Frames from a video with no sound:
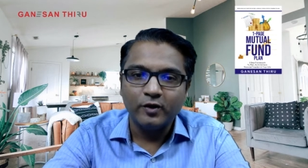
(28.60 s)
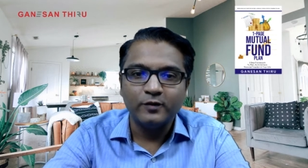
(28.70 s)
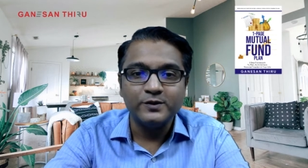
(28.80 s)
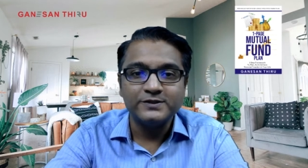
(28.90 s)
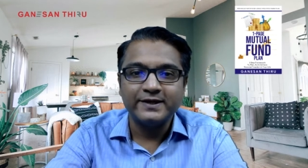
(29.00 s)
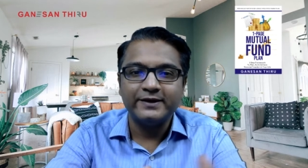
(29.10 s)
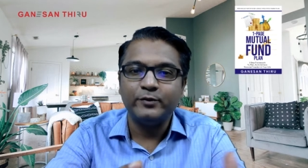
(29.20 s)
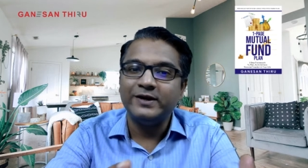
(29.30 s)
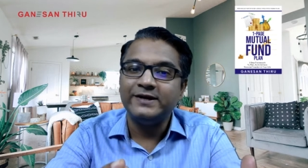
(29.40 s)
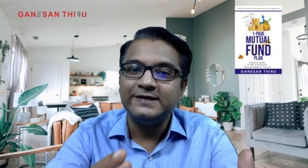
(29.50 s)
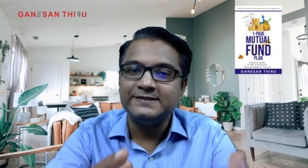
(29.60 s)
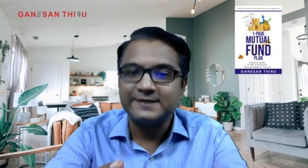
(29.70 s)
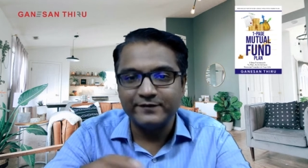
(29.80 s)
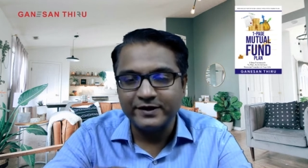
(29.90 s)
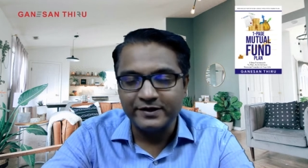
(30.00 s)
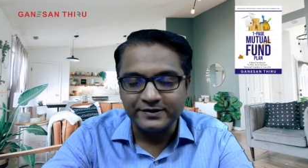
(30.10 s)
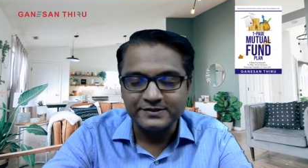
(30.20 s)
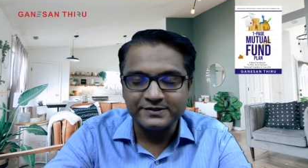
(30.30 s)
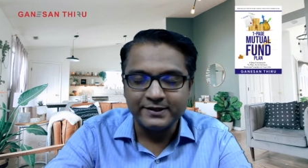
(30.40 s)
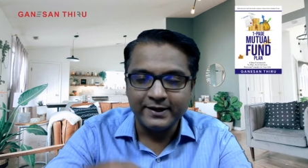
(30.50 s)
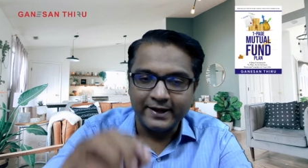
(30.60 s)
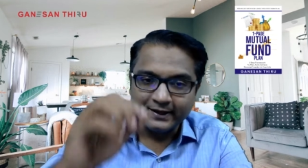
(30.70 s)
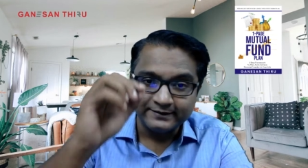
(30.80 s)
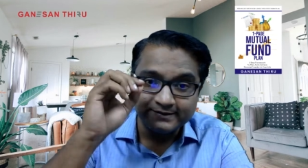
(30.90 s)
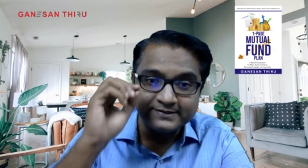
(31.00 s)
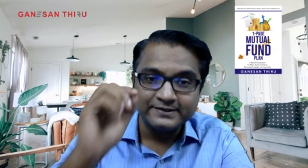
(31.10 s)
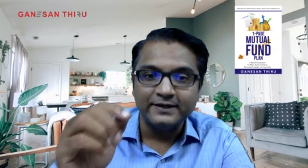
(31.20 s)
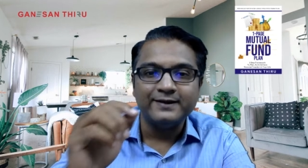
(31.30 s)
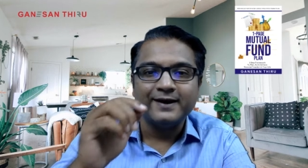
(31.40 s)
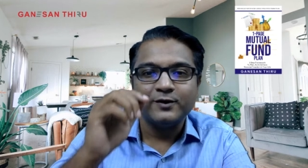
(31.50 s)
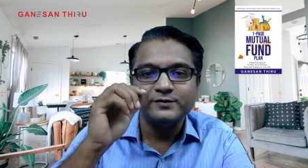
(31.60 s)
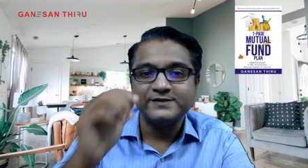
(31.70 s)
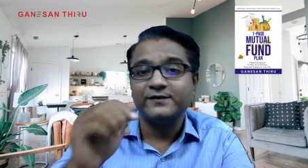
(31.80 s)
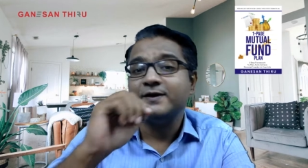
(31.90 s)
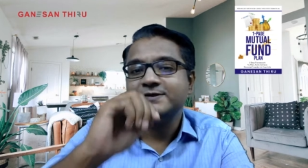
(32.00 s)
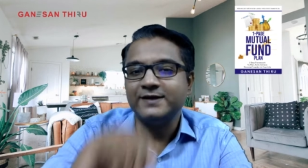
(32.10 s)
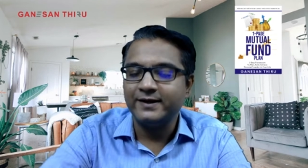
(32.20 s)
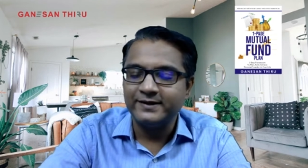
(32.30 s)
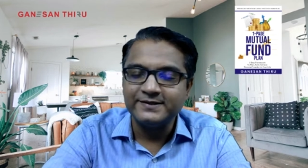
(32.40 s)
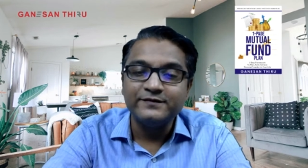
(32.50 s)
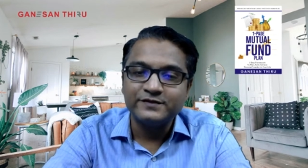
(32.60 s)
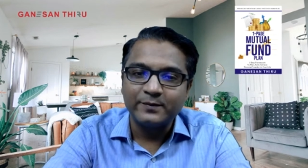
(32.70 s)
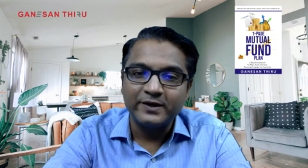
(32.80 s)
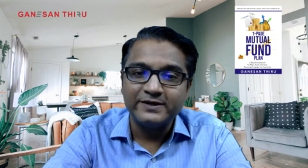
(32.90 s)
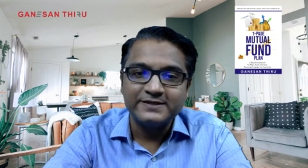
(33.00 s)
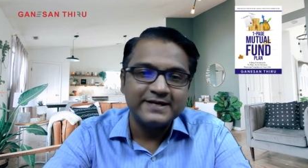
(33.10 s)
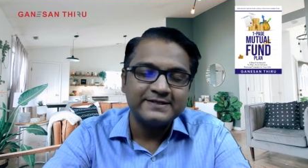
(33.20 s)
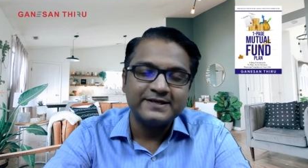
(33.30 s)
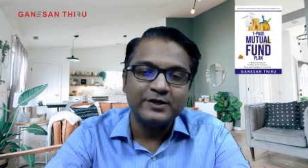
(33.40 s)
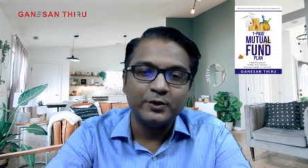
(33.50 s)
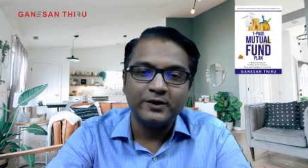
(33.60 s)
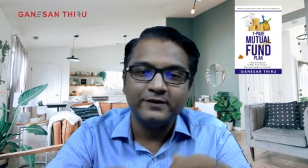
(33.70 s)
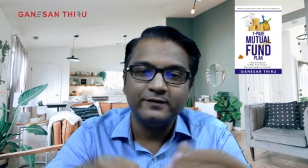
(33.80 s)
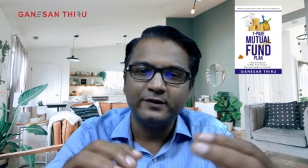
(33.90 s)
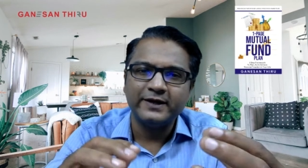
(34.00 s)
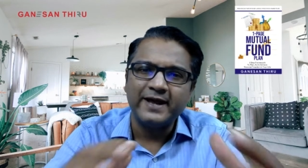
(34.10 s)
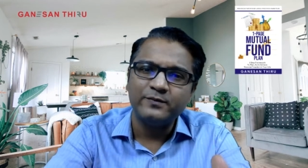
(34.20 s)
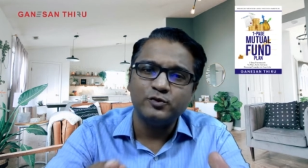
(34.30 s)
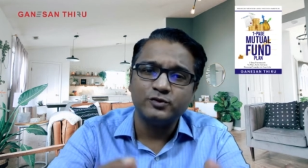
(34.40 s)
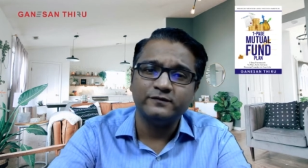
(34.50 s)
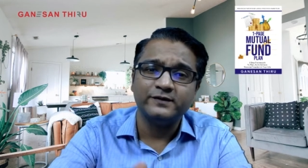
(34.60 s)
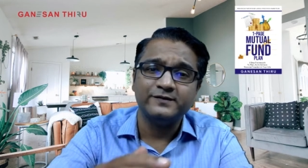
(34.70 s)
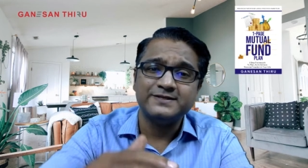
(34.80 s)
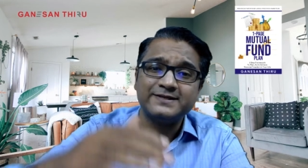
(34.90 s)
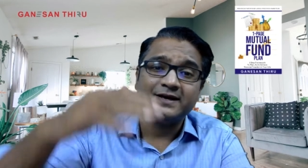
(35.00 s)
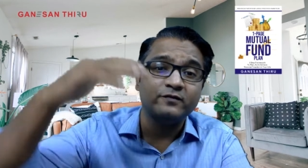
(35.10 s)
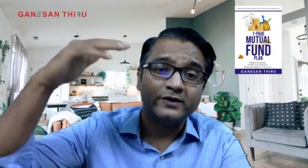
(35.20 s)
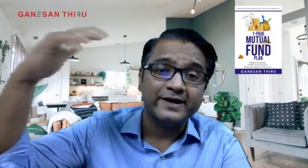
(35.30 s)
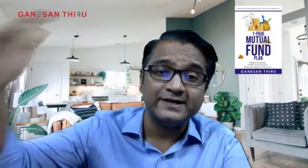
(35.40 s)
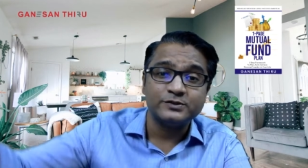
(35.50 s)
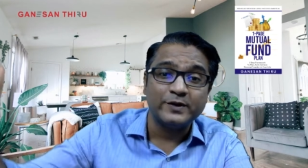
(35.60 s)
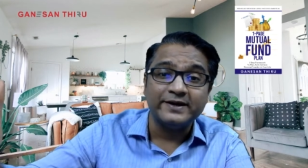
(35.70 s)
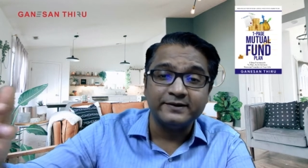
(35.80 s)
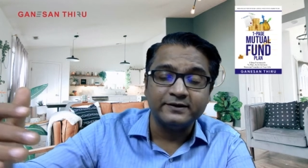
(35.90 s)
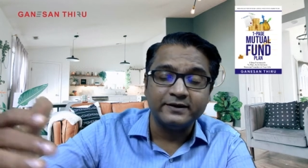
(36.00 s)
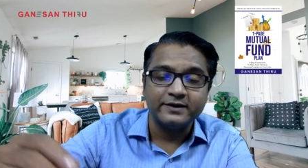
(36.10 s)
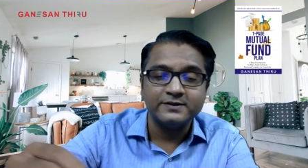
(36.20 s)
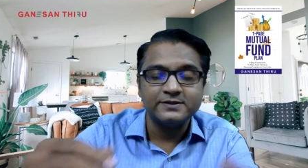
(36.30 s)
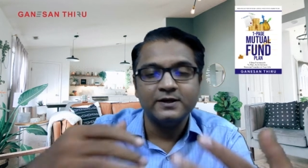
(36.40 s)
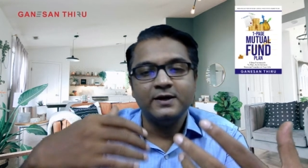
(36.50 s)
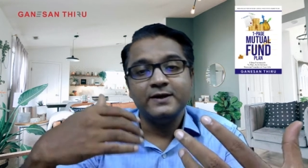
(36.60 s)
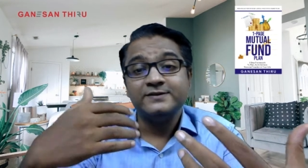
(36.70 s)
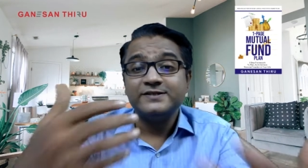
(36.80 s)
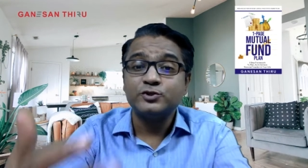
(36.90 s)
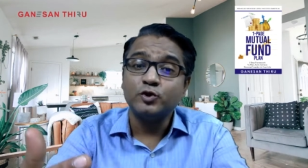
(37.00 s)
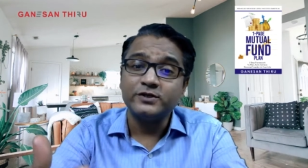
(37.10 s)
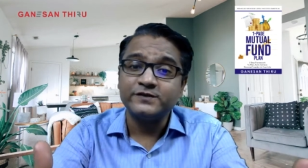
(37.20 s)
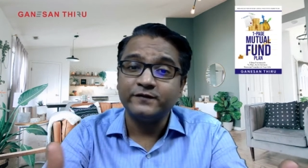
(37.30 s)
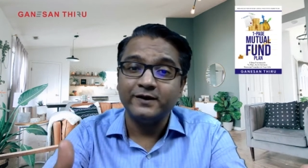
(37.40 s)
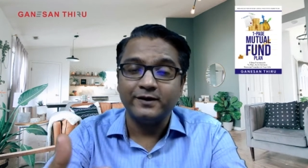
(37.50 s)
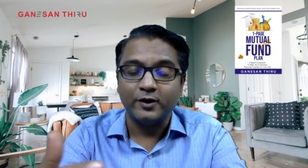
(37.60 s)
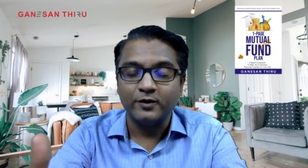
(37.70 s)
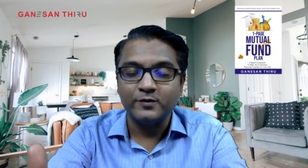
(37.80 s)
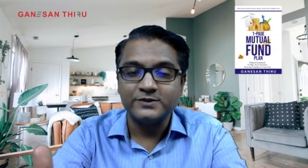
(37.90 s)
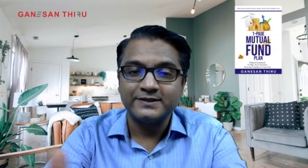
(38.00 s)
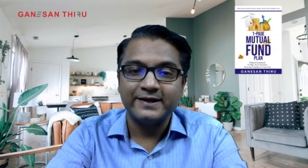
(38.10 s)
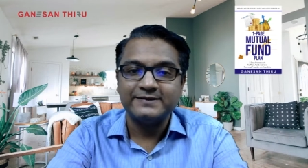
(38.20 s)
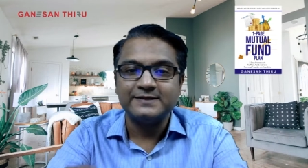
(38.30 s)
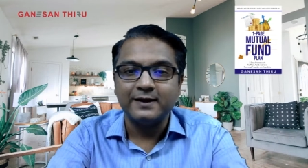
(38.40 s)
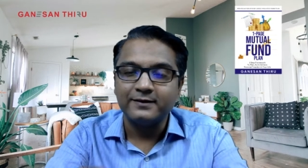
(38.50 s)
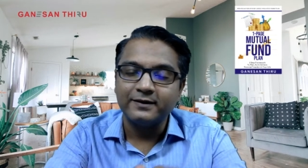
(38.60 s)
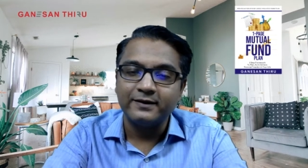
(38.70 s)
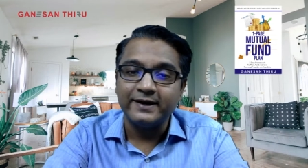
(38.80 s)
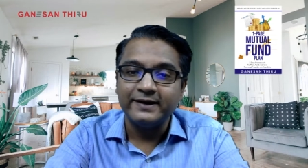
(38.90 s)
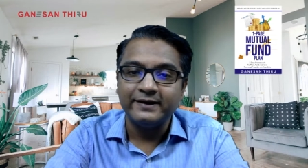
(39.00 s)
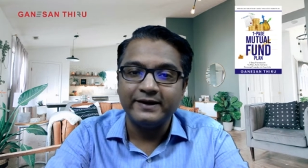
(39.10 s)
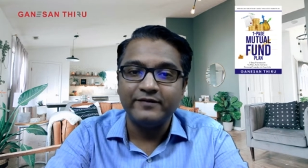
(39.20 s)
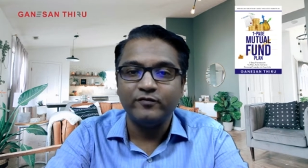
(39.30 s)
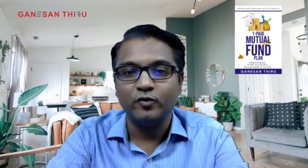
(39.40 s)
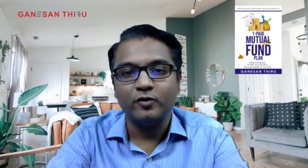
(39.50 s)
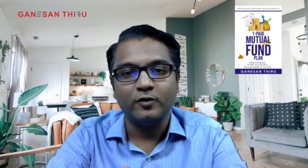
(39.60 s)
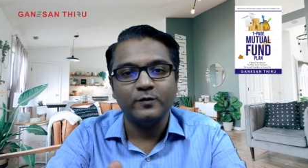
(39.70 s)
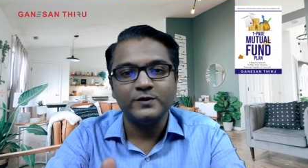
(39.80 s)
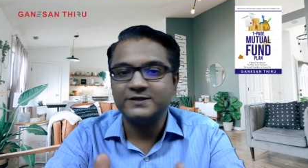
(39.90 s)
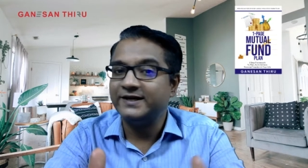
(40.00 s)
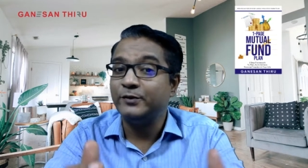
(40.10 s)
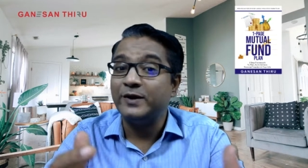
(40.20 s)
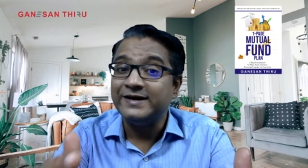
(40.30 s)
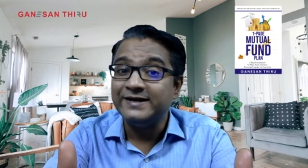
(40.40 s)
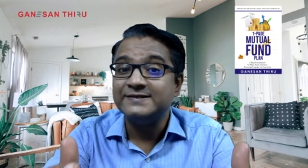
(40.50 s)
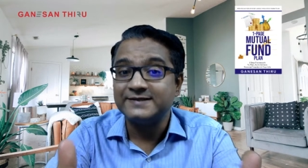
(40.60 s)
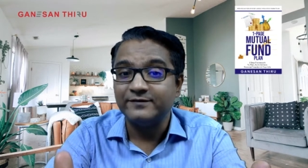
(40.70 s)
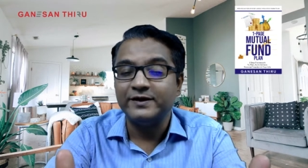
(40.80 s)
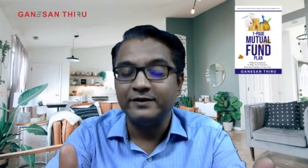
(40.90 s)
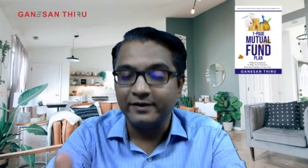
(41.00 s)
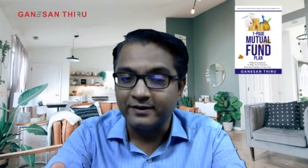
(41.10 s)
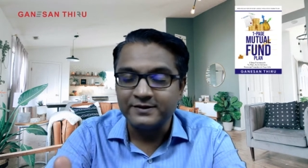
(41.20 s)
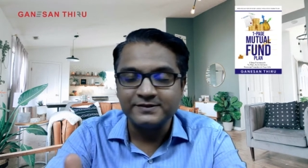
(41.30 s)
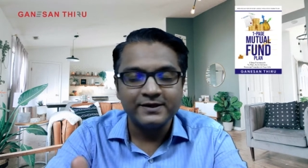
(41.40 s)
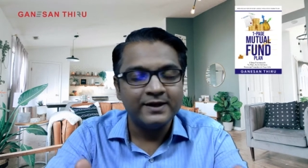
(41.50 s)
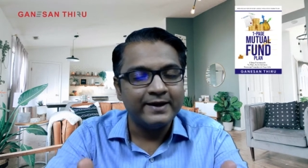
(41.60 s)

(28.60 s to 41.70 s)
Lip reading: almost like 27 years. And still now this fund is running. If somebody is asking you like, can mutual fund withstand for the next 20, 30 years? Just show this fund, almost like started in 1994, almost like 27 years